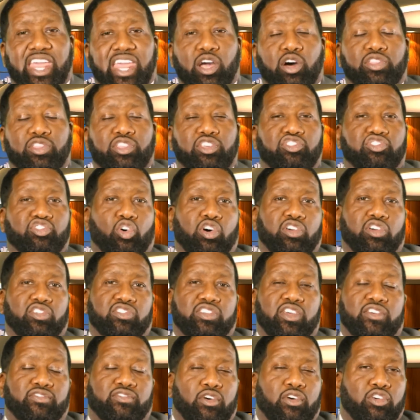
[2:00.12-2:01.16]
of healthy
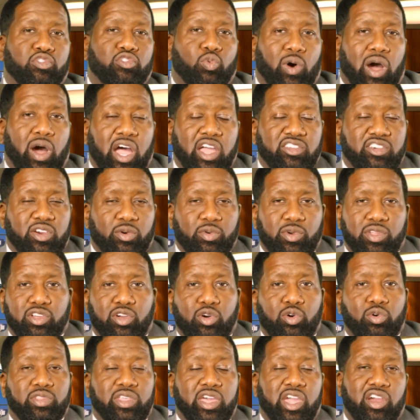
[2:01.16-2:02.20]
choices at first watch. I'd rather
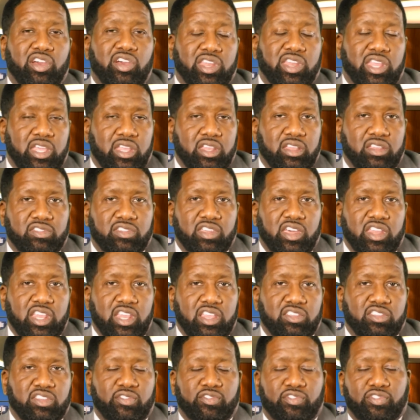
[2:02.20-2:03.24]
go there and eat instead of
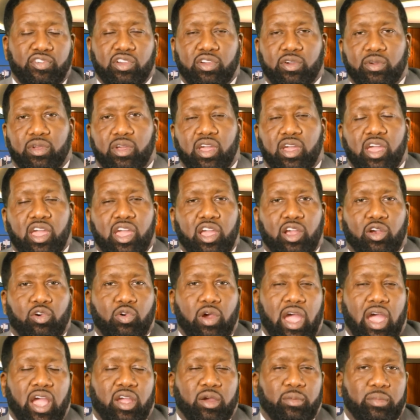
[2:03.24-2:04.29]
eating some freaking
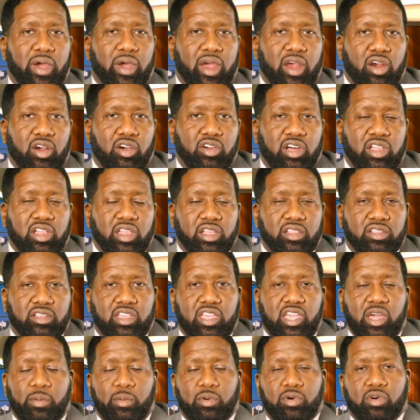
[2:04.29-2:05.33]
cracker barrel and all that
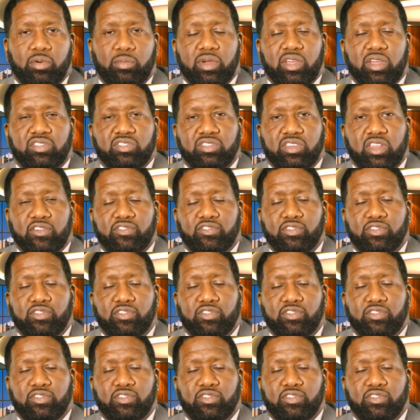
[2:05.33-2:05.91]
chemical mess in their